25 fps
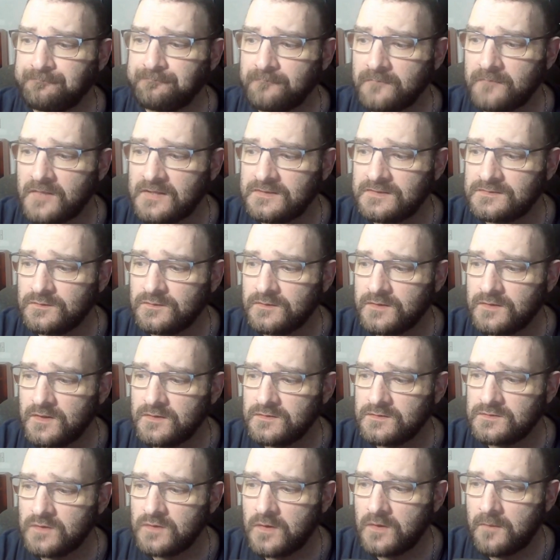and to all those
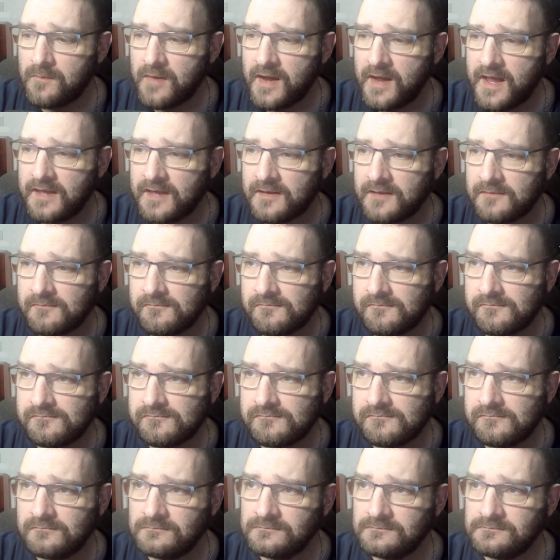who are buying
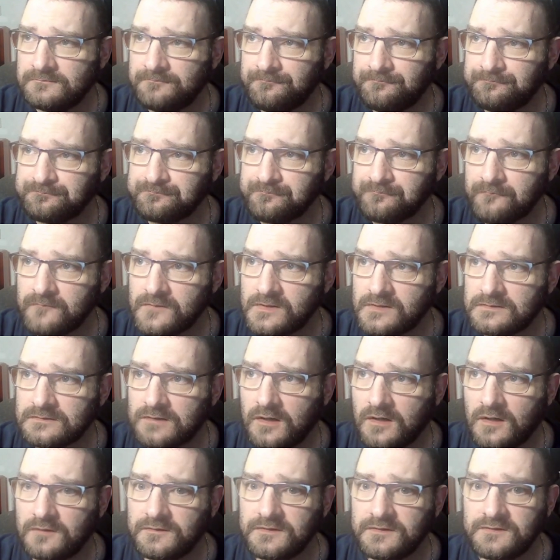
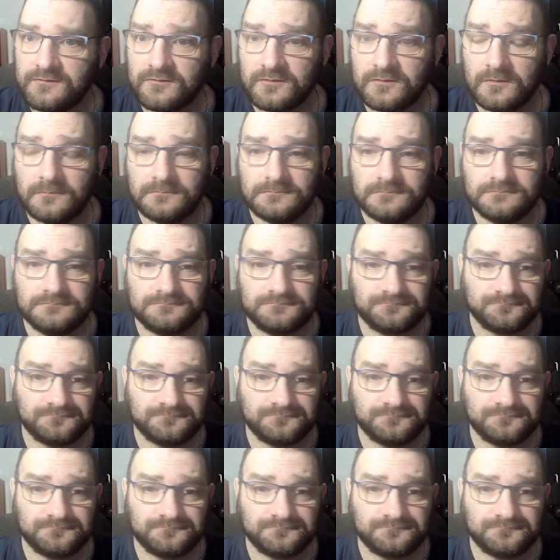coffee from